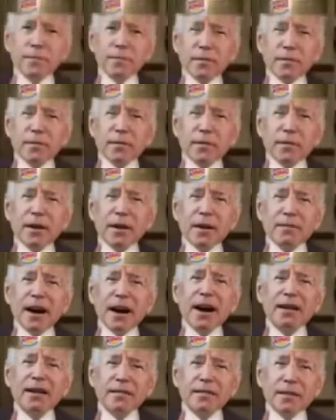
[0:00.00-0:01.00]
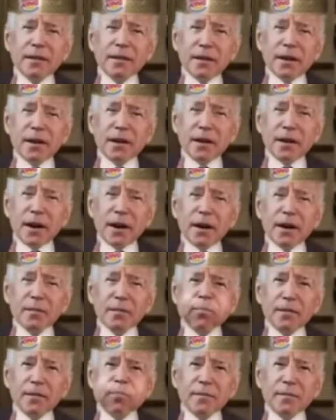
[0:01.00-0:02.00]
uh, uh, kids, uh, uh, uh,
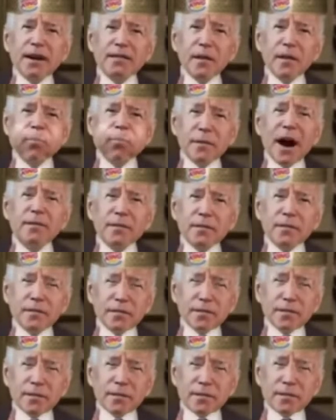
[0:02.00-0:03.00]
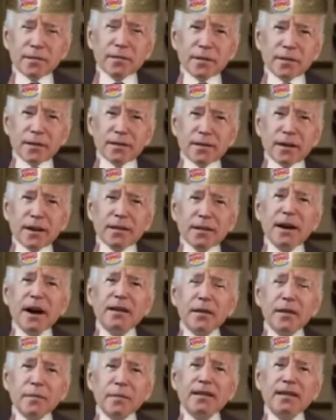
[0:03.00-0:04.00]
respect your parents, uh,
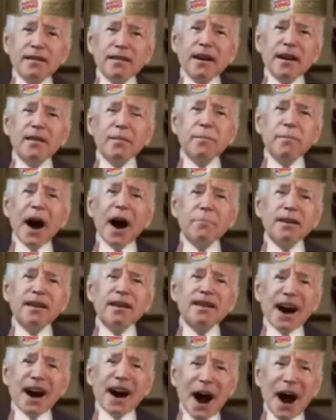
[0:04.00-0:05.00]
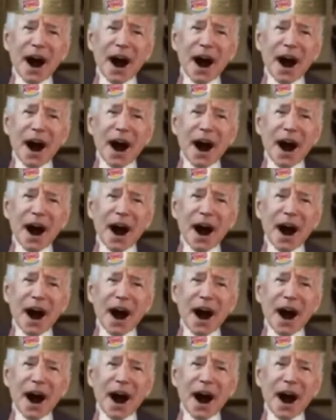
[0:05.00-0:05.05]
especially your mom and dad.